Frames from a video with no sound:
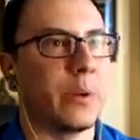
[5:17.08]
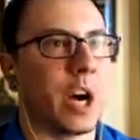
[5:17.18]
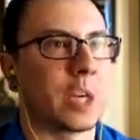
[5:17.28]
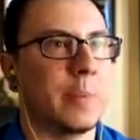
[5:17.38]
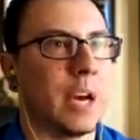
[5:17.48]
who
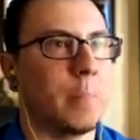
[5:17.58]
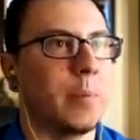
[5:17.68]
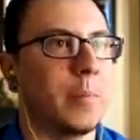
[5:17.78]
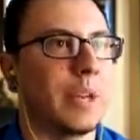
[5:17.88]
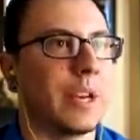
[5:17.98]
knocked me out and
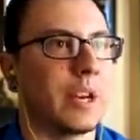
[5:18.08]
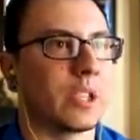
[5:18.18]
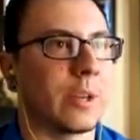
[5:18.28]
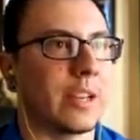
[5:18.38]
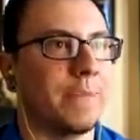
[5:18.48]
put me in here
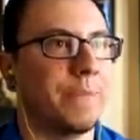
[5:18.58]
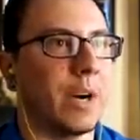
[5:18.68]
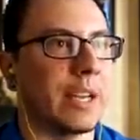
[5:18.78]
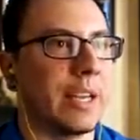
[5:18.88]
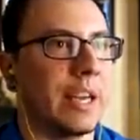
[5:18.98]
so I can
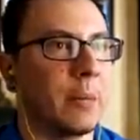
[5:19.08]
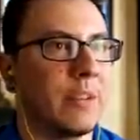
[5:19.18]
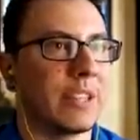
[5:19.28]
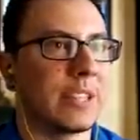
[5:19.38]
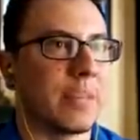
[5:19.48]
fucking hit him
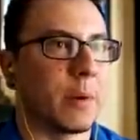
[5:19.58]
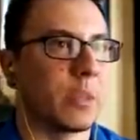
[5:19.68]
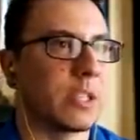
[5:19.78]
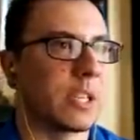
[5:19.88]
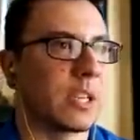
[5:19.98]
with this hammer.
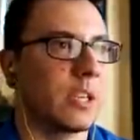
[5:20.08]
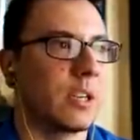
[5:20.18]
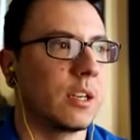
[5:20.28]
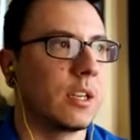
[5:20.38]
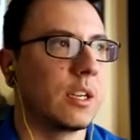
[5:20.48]
Where's the
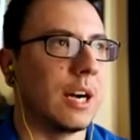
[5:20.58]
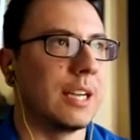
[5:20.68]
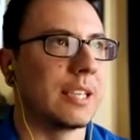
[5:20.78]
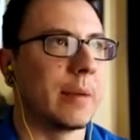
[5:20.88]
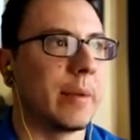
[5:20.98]

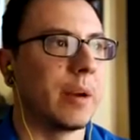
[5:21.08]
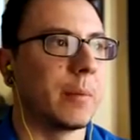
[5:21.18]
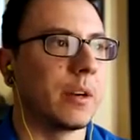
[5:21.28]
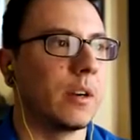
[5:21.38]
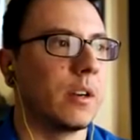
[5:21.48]
goddamn
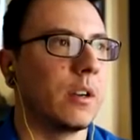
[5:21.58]
hammer?